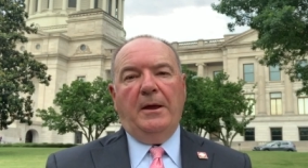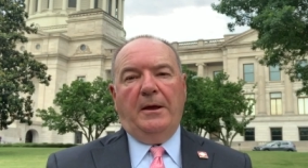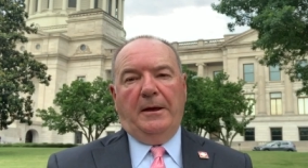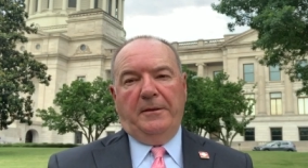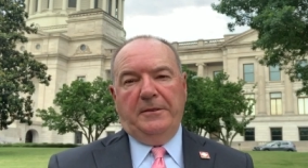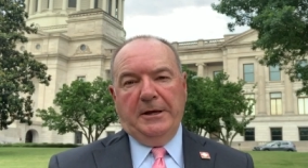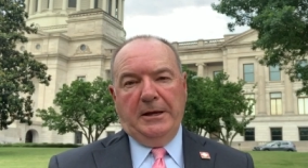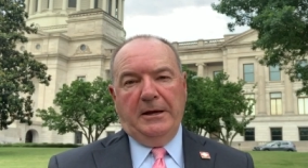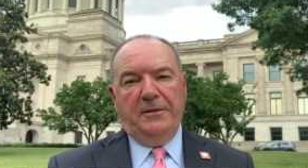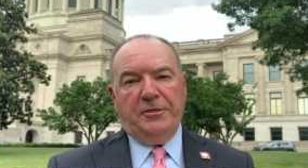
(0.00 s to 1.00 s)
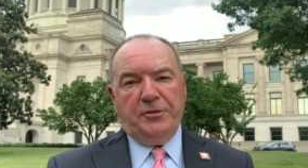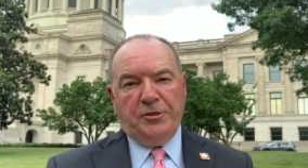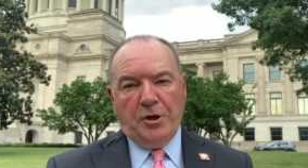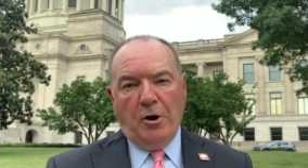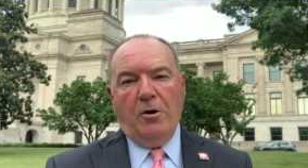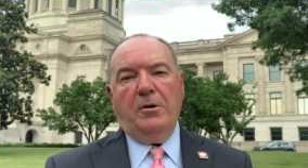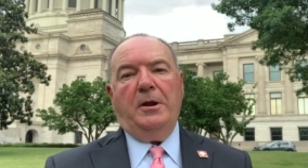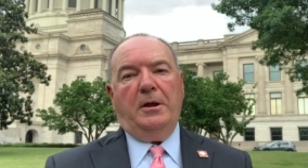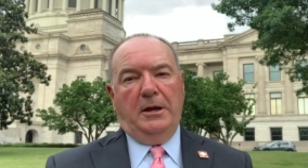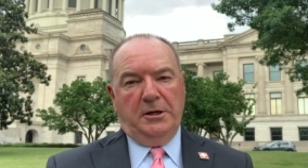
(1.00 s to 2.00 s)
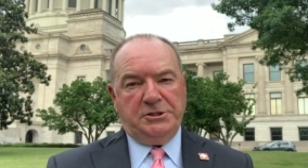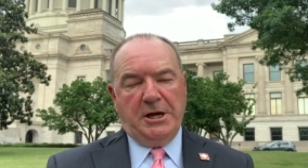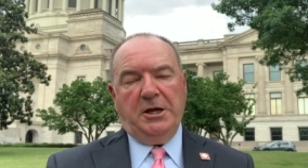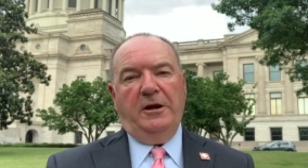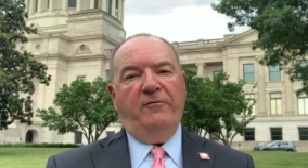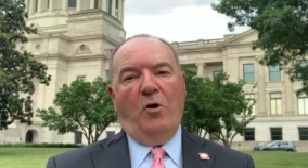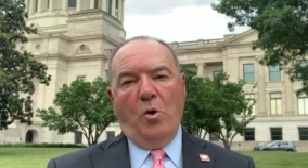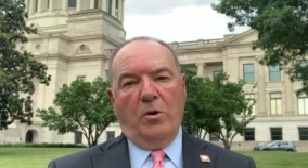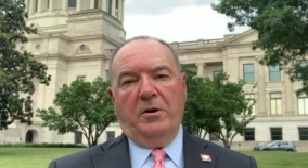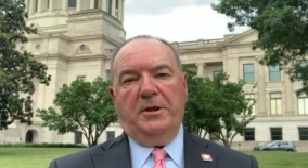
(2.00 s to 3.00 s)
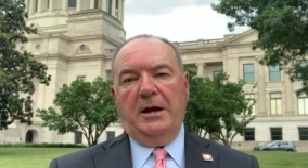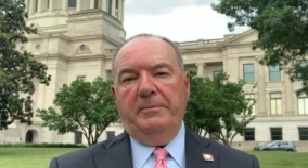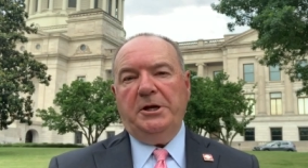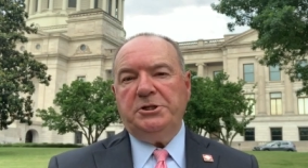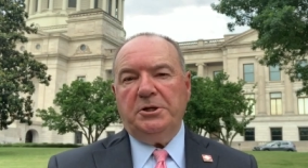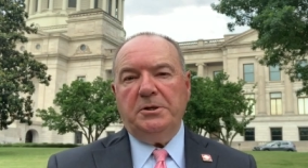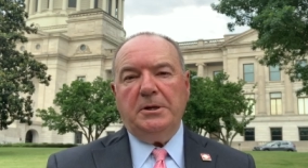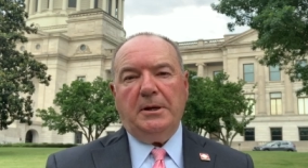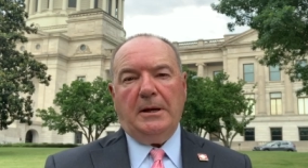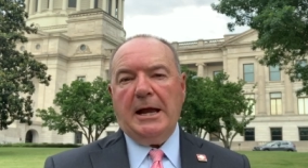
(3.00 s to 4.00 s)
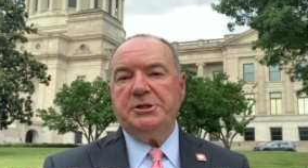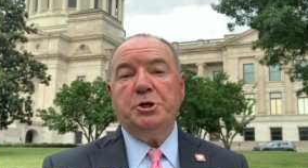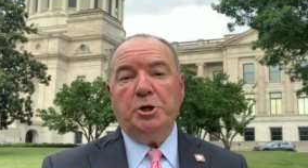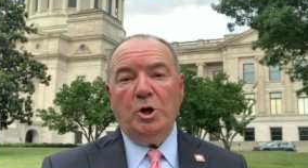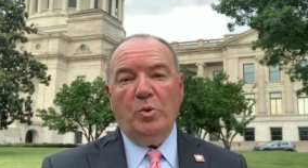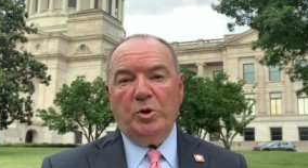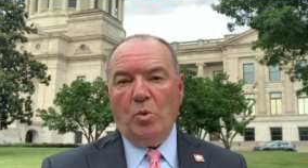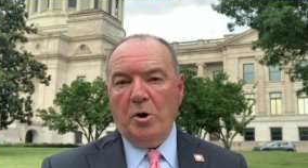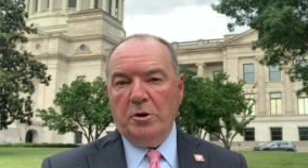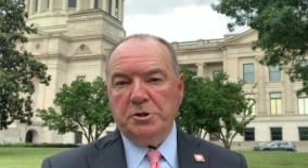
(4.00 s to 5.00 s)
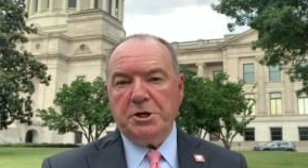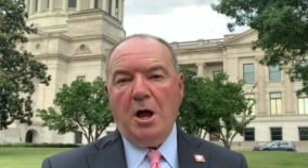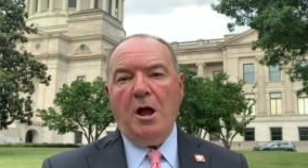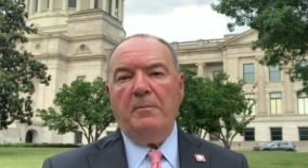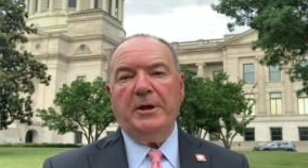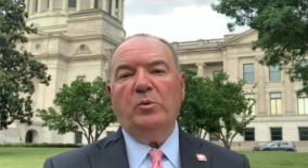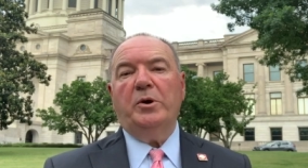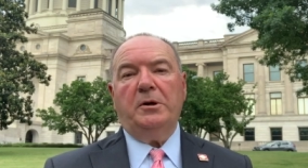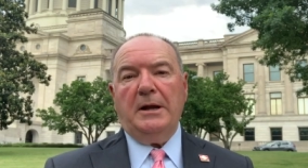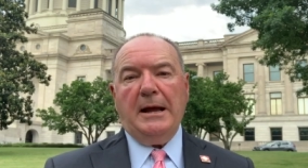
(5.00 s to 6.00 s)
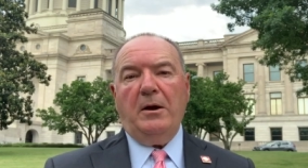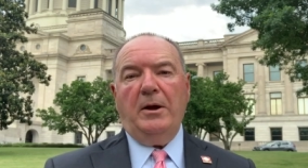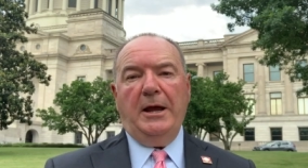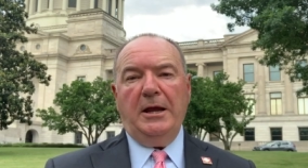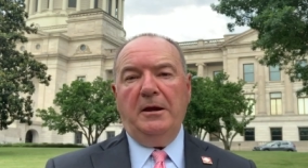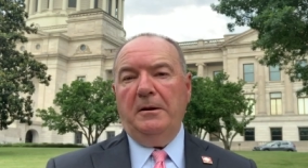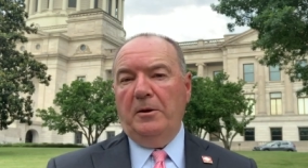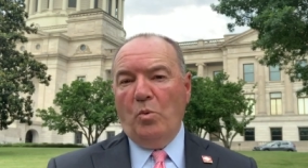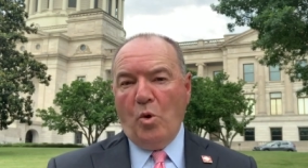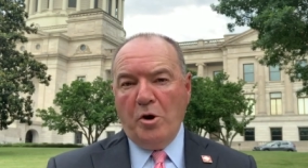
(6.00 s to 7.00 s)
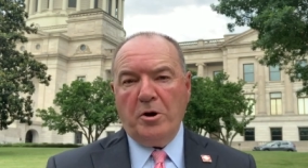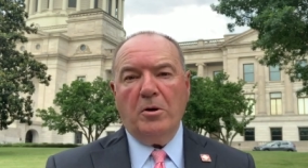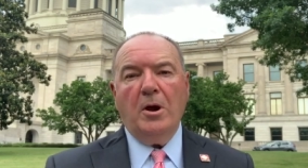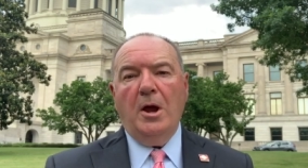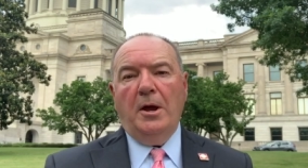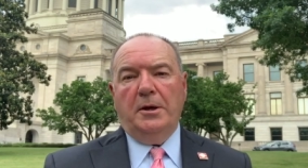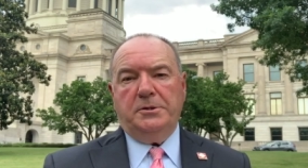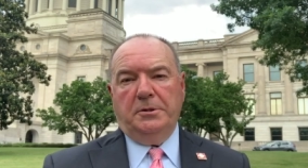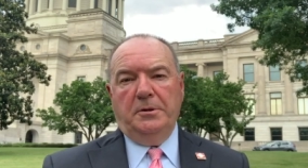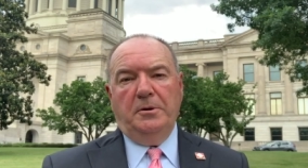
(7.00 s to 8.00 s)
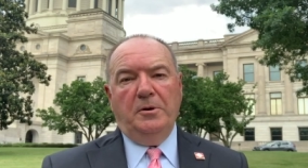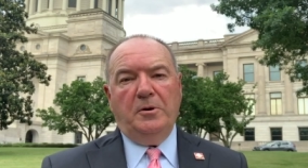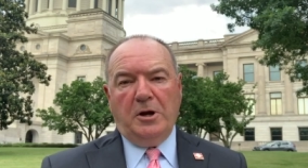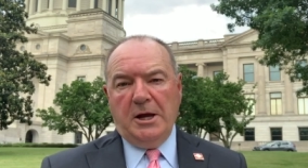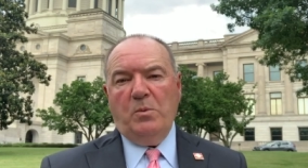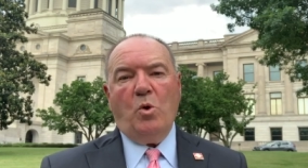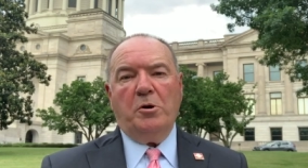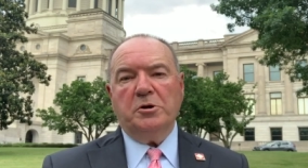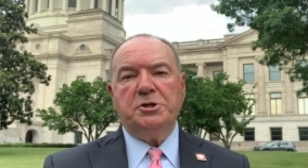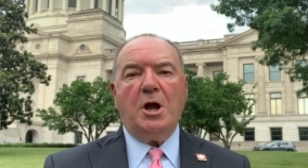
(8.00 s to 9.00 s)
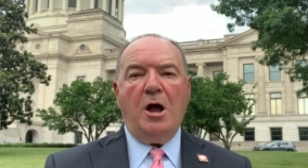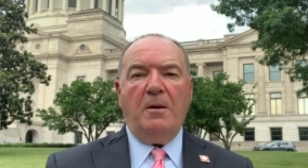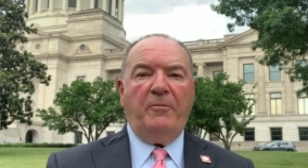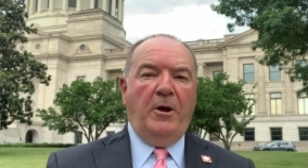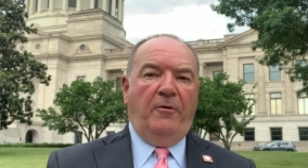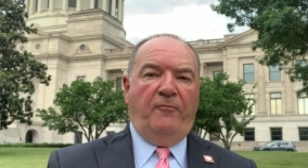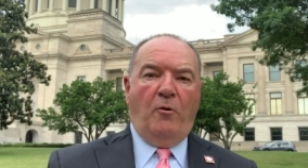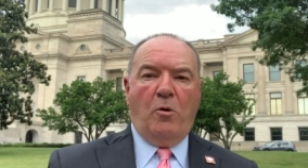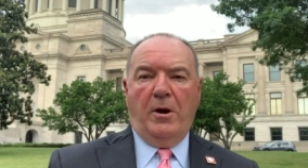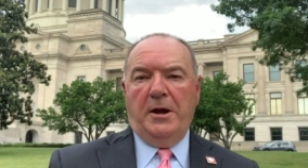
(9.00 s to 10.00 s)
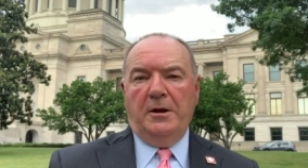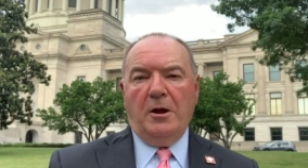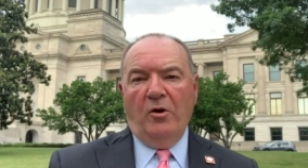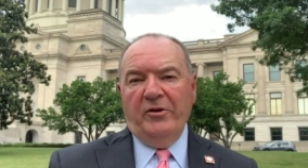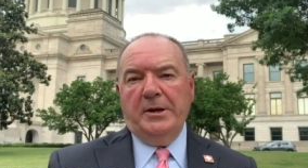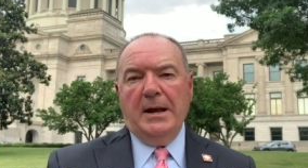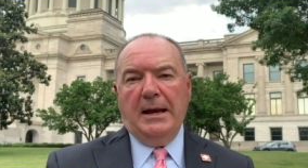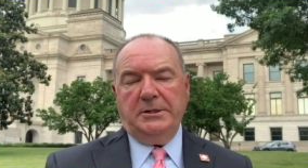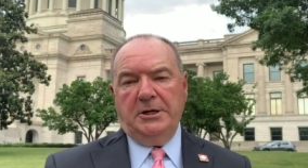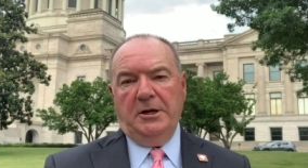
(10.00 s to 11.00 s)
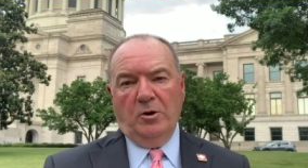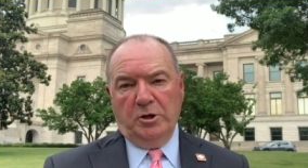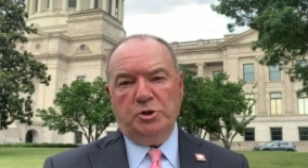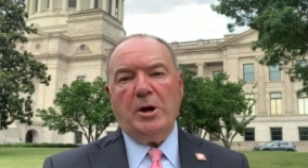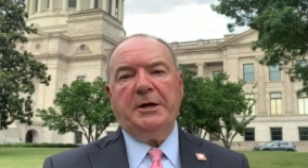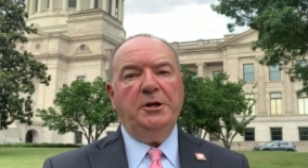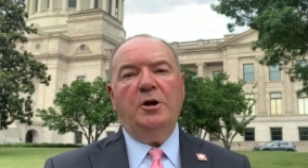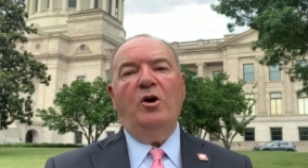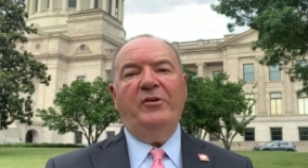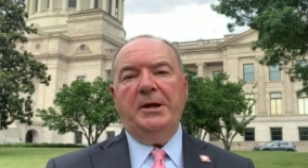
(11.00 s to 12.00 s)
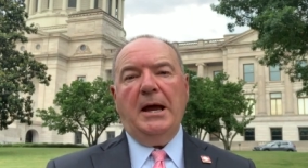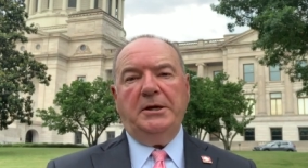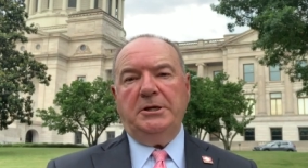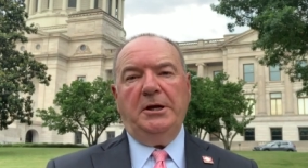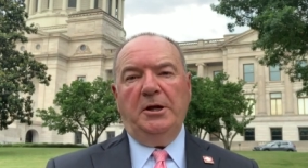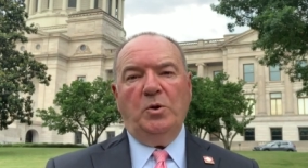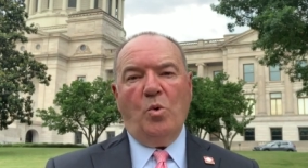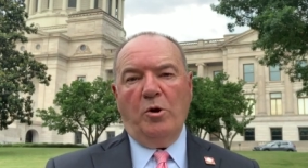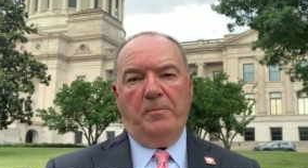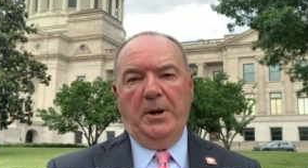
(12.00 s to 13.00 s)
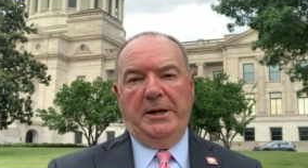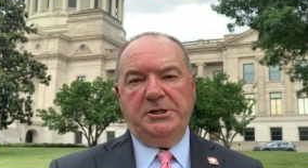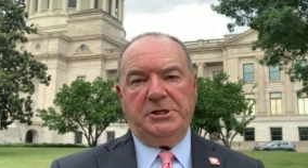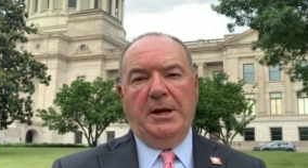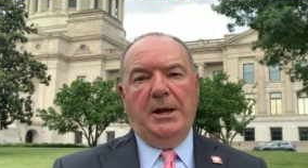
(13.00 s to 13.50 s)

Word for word: Uh, the third executive order that I mentioned uh, has to do with workers' comp and would allow a worker to claim workers' comp for a COVID 19 or contracting COVID 19 in the workplace.